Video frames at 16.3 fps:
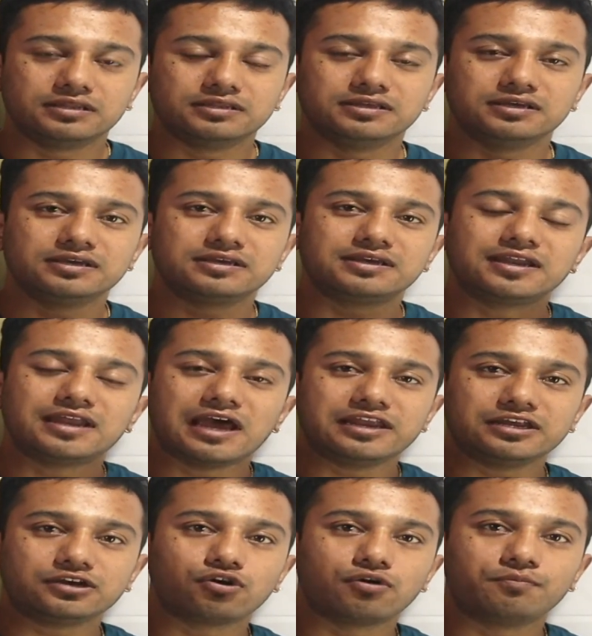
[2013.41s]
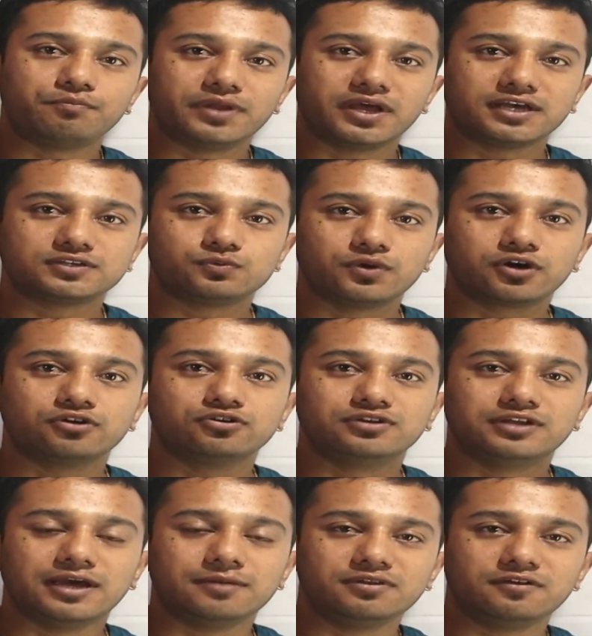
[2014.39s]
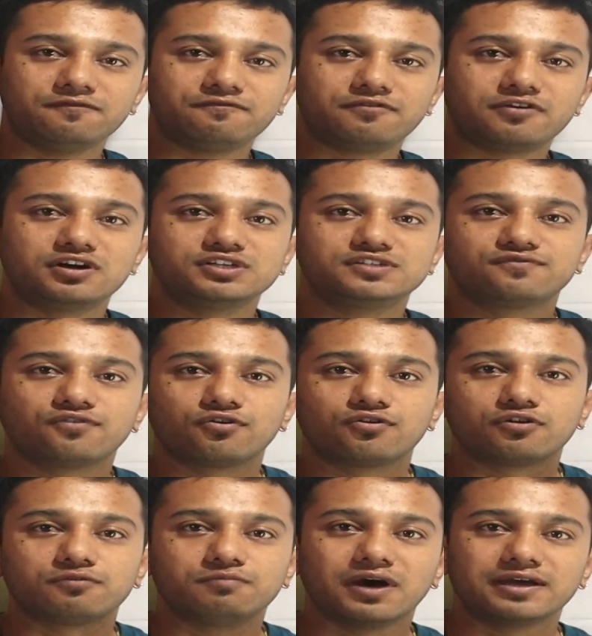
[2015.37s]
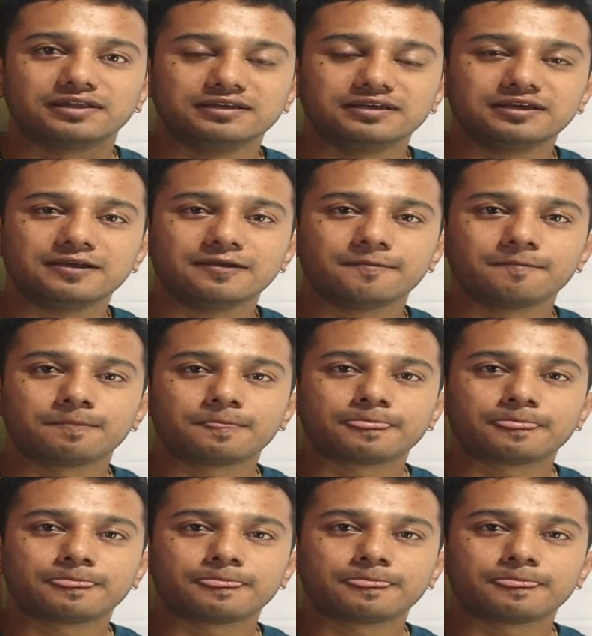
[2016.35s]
The cationic complex, we are going to name them first, followed by the